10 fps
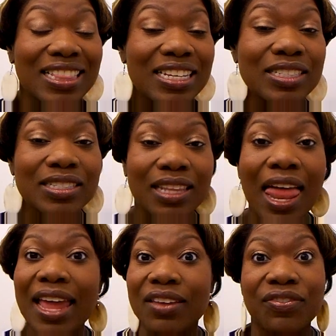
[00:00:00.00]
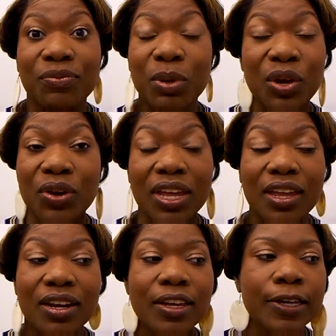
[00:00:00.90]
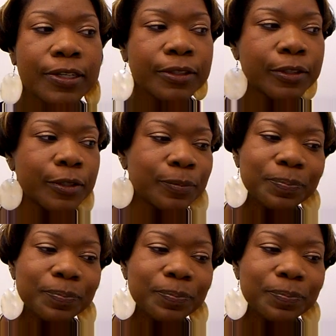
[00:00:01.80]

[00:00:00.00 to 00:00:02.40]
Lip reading: I just think that's life, period.